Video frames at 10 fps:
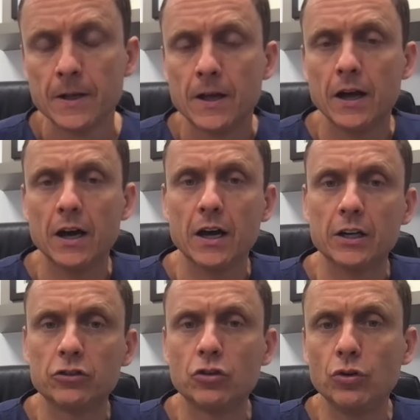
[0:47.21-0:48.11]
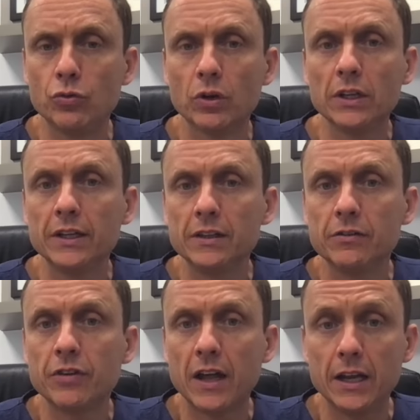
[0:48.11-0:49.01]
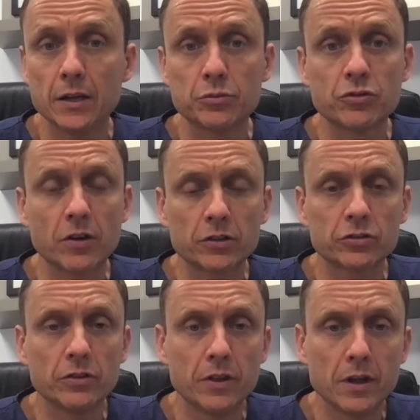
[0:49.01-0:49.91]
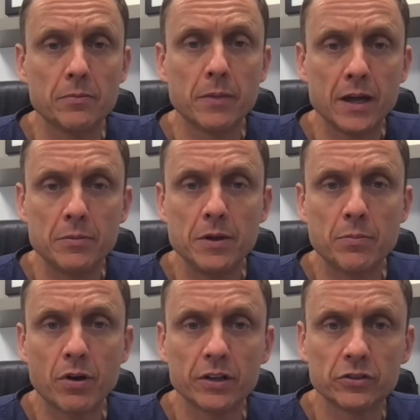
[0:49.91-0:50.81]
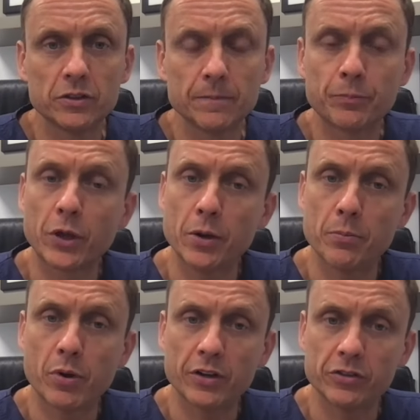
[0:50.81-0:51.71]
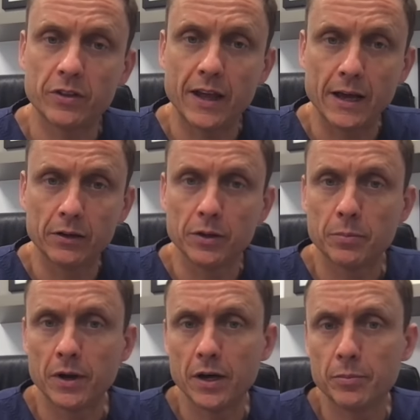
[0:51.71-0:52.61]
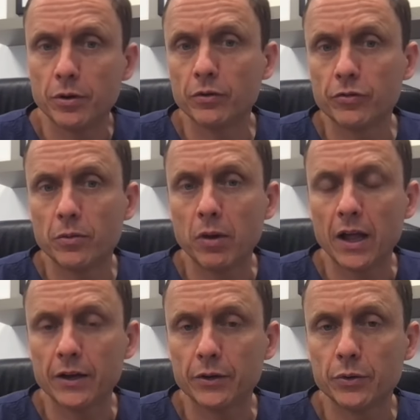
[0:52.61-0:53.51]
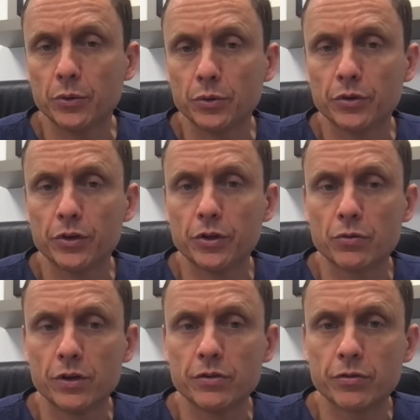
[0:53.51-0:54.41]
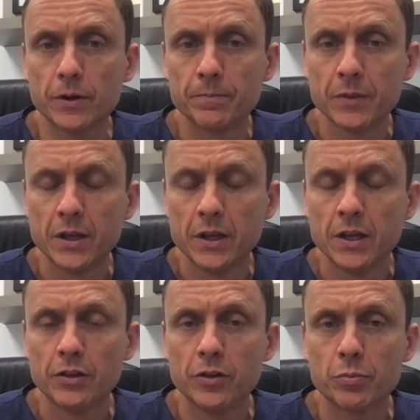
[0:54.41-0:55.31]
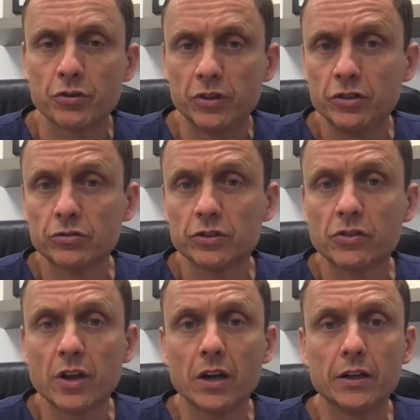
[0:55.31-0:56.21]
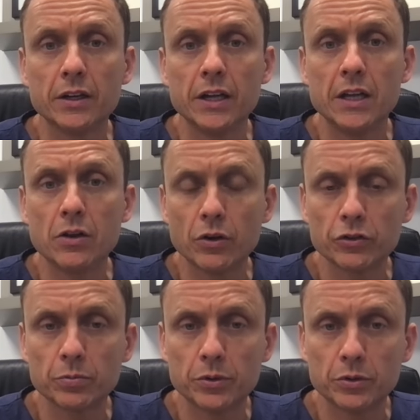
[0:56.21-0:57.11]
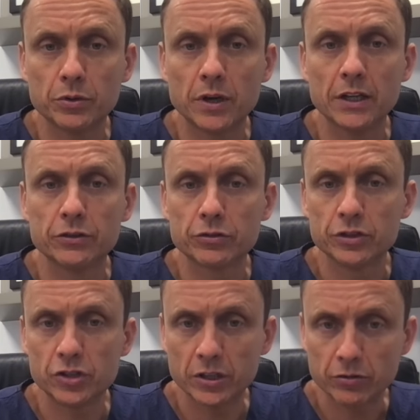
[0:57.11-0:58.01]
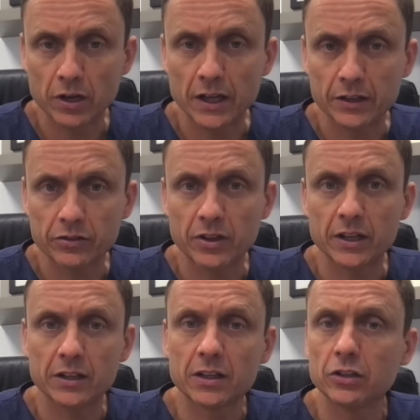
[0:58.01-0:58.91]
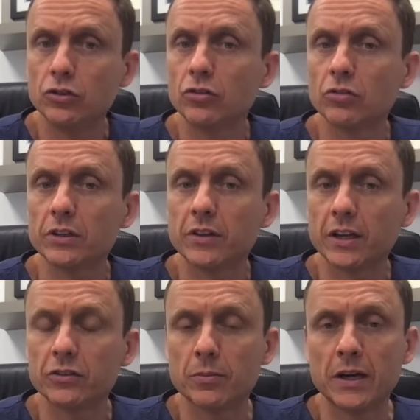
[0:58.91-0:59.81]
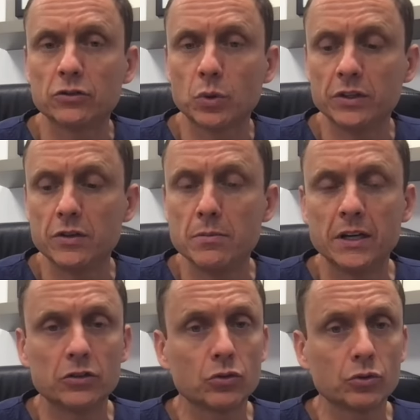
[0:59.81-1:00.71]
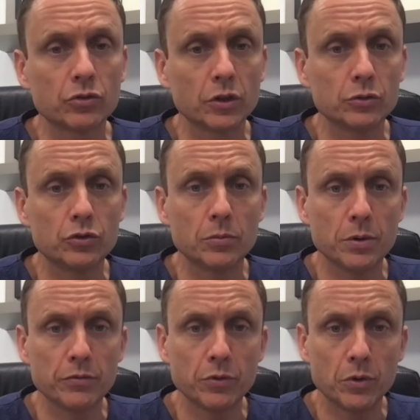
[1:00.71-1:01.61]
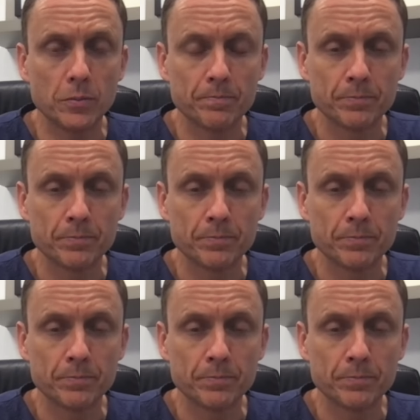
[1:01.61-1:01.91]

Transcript: uh, to relieve any obstruction that may be present compressing the outlet pipe of the bladder or the urethra. The procedure is done in hospital under a general anesthetic and usually takes about 20 minutes or so to perform.